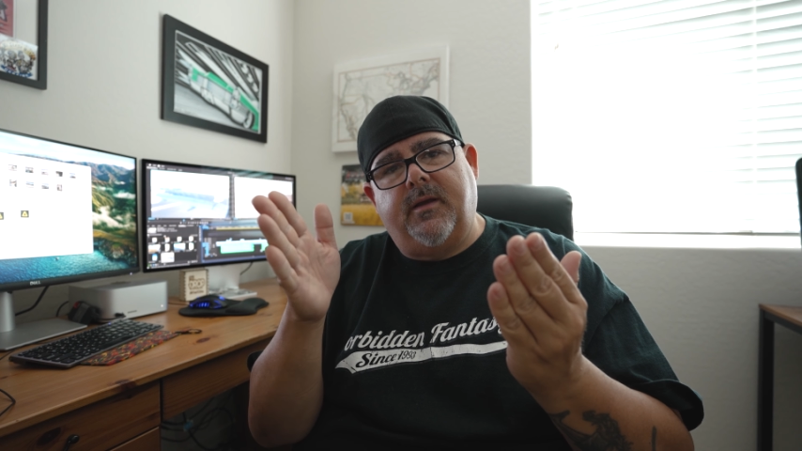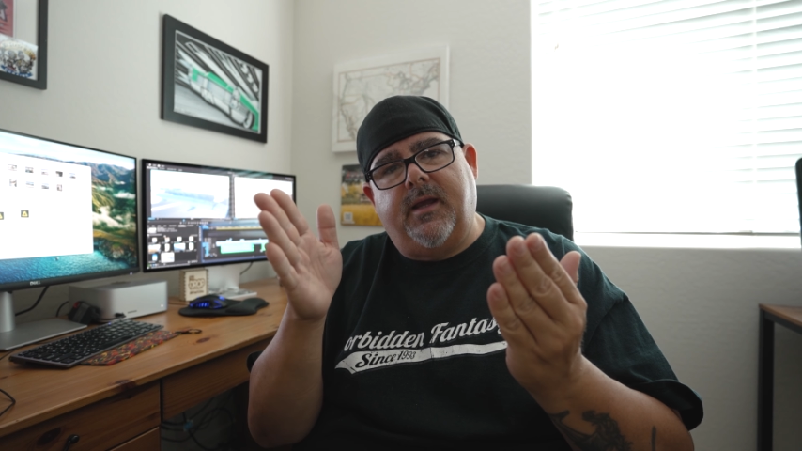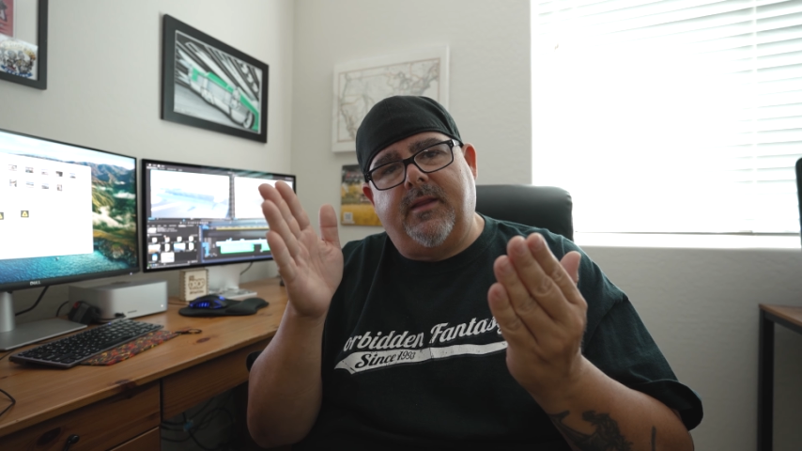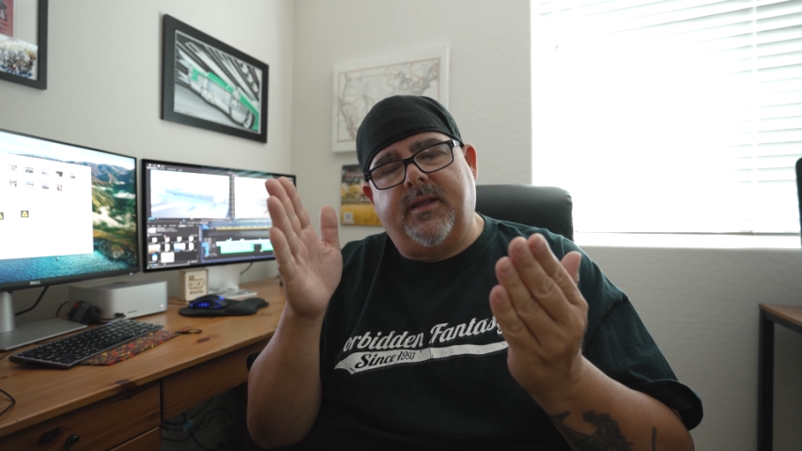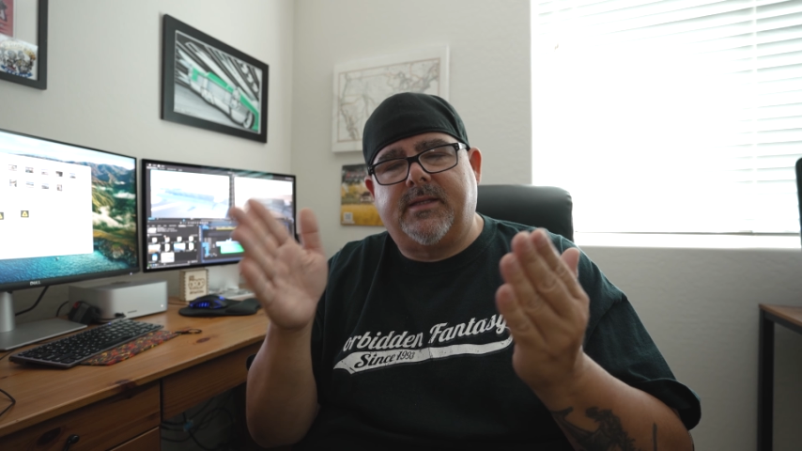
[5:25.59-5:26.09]

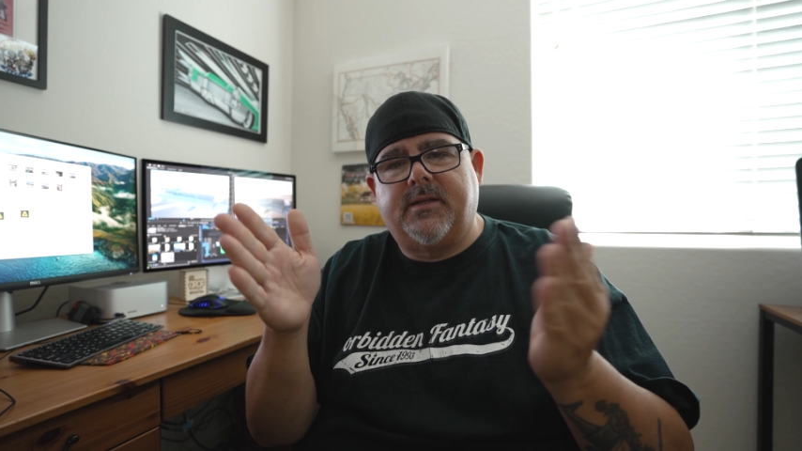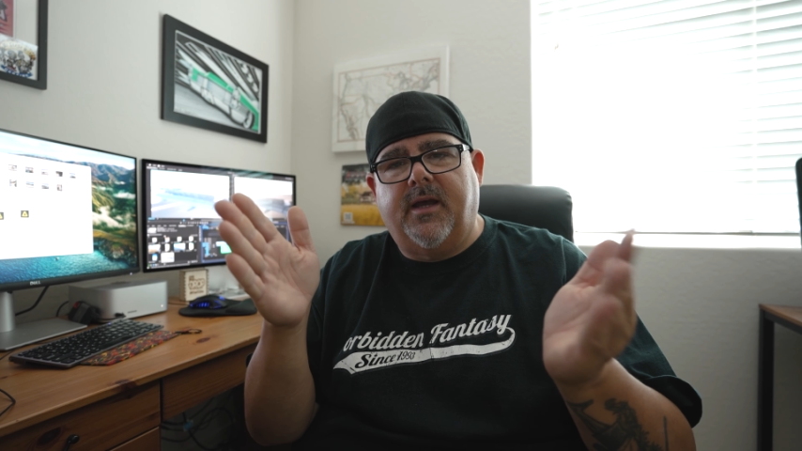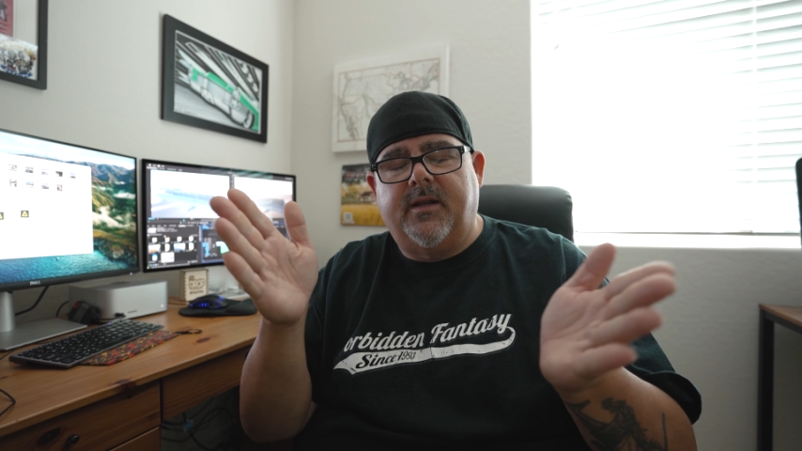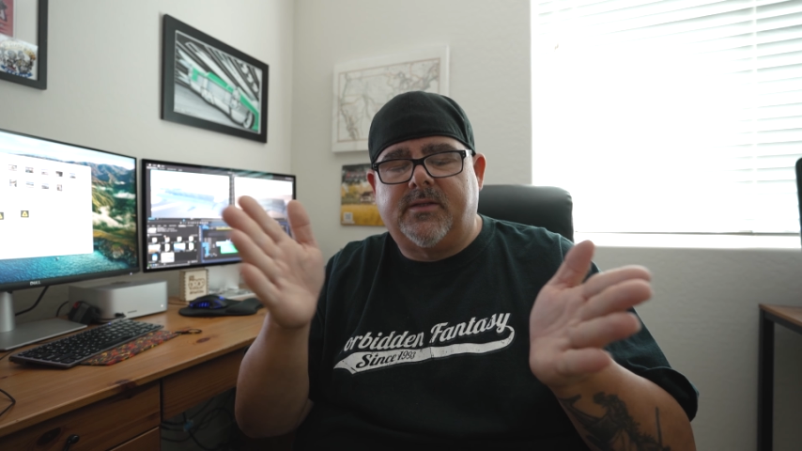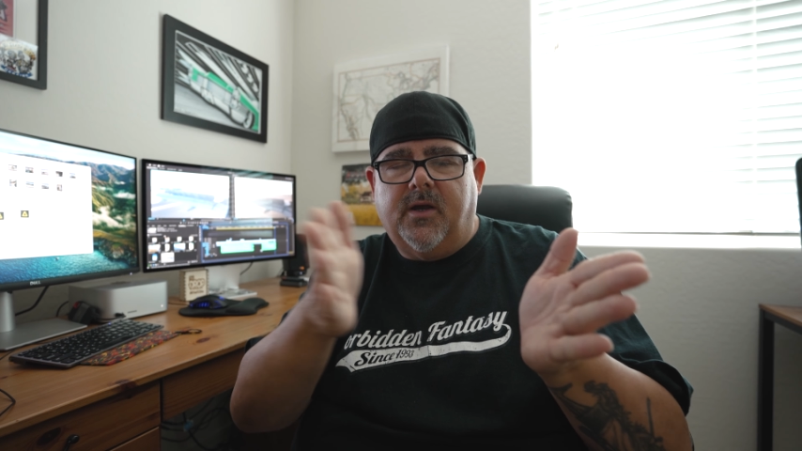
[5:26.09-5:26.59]
and
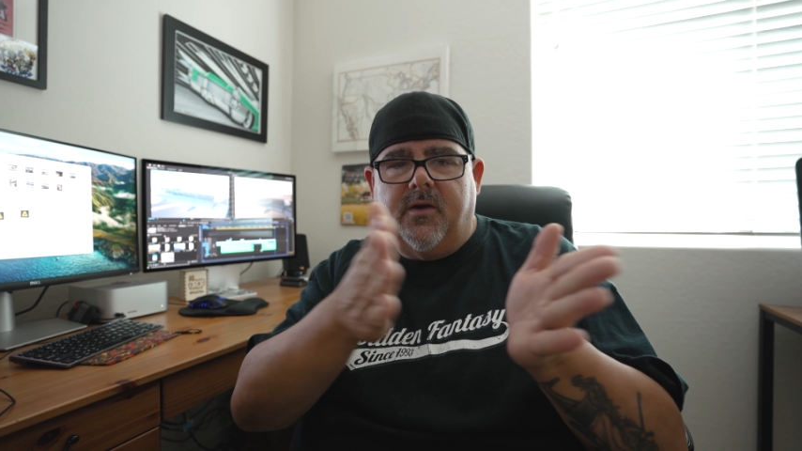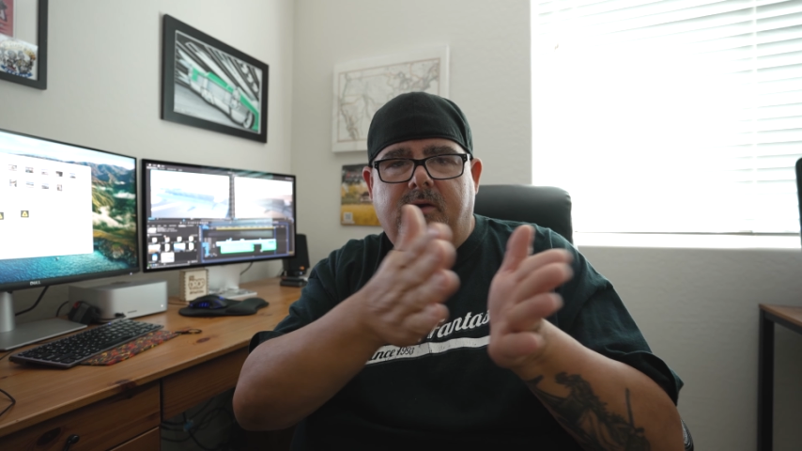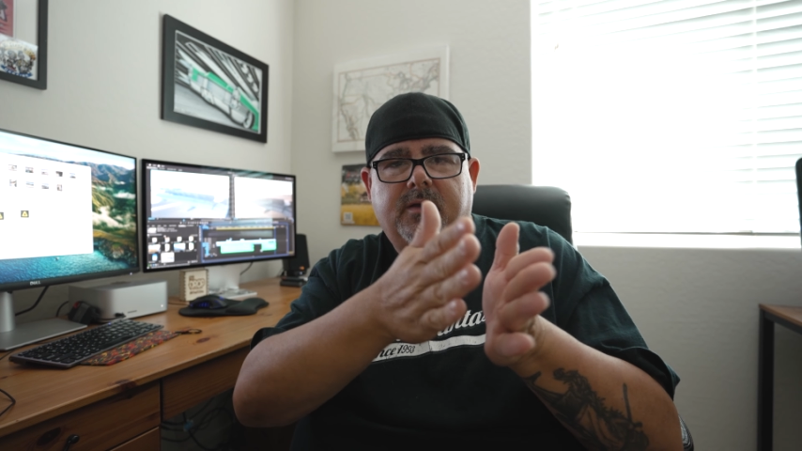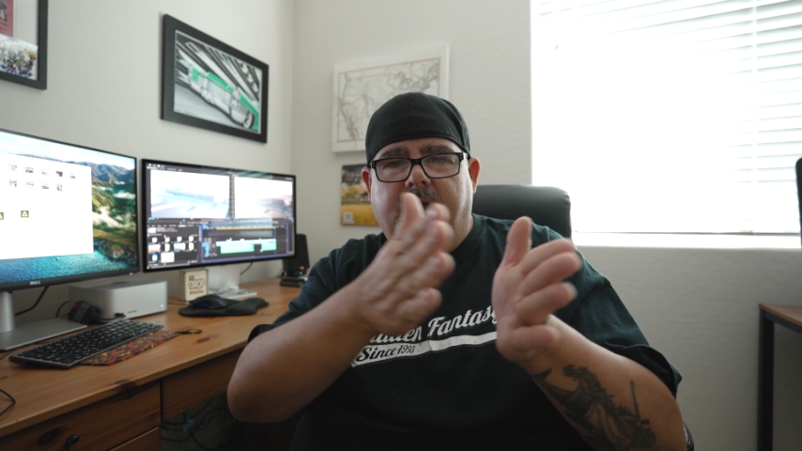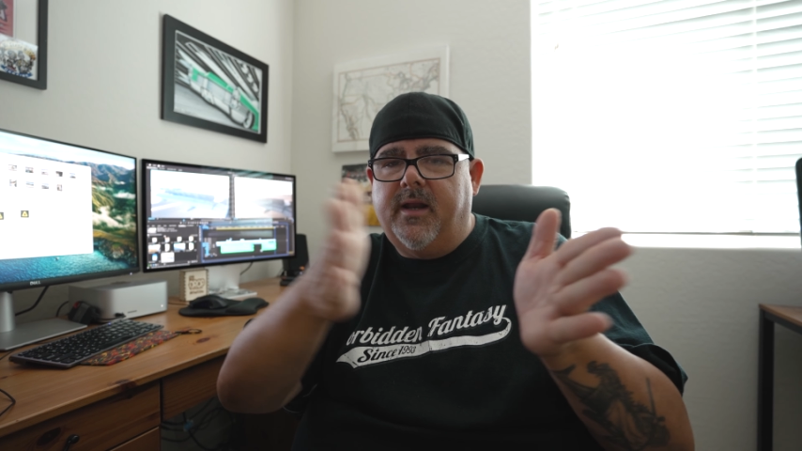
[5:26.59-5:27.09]
it's
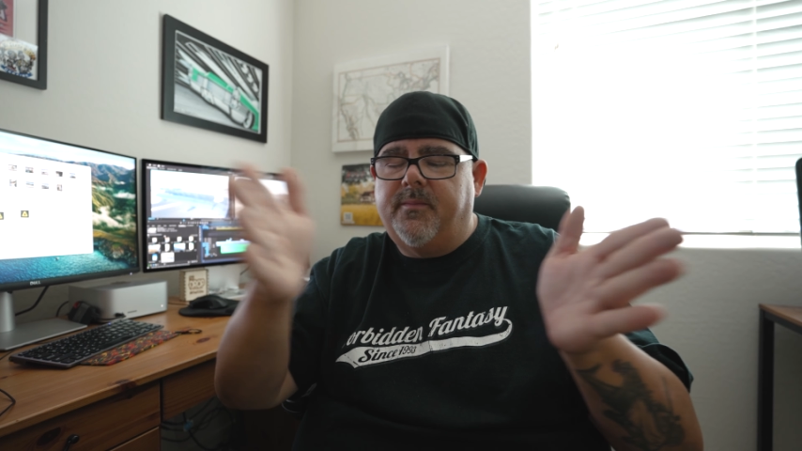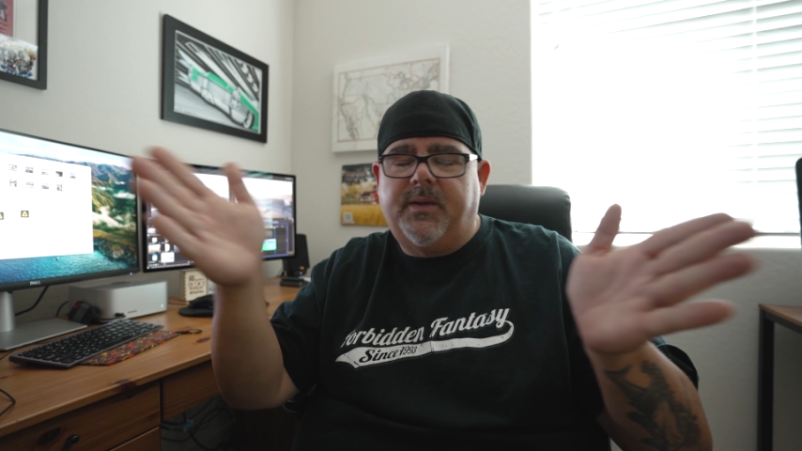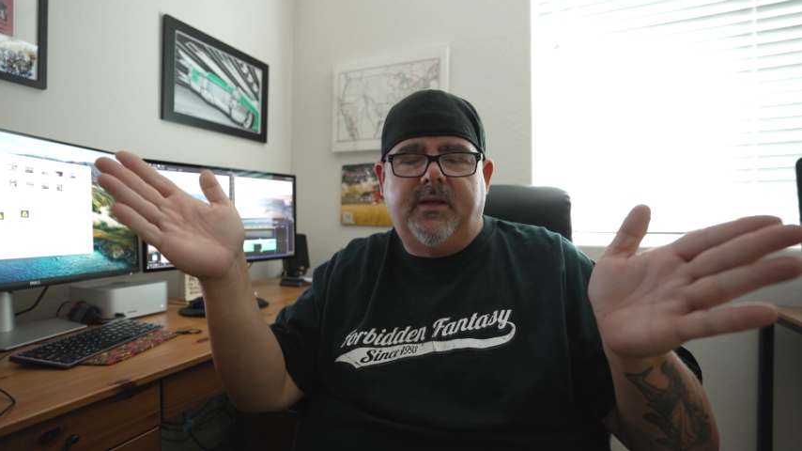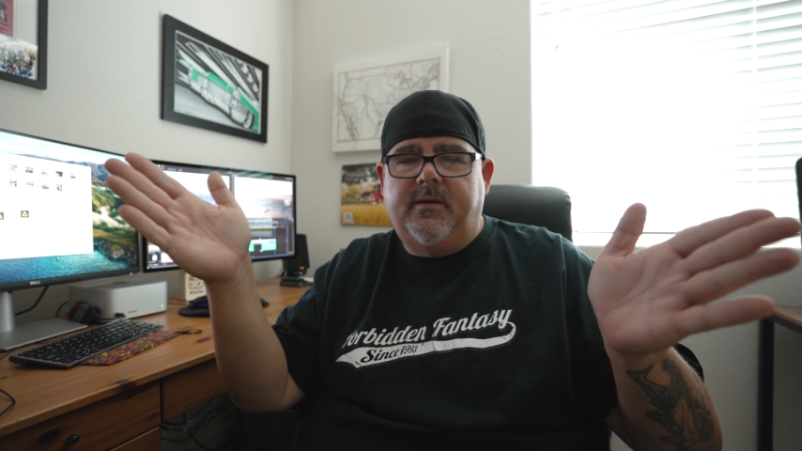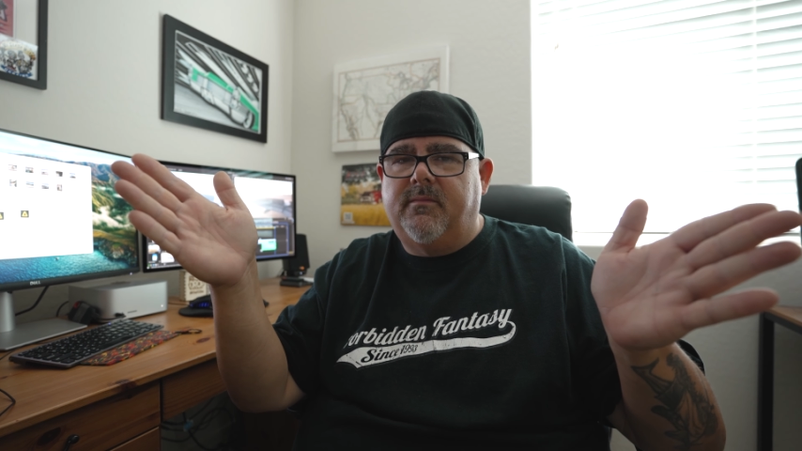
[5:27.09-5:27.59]
all got to
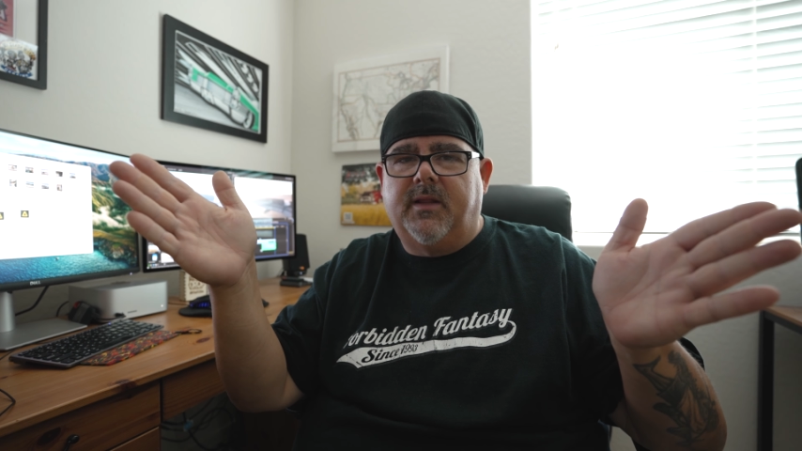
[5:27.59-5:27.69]
be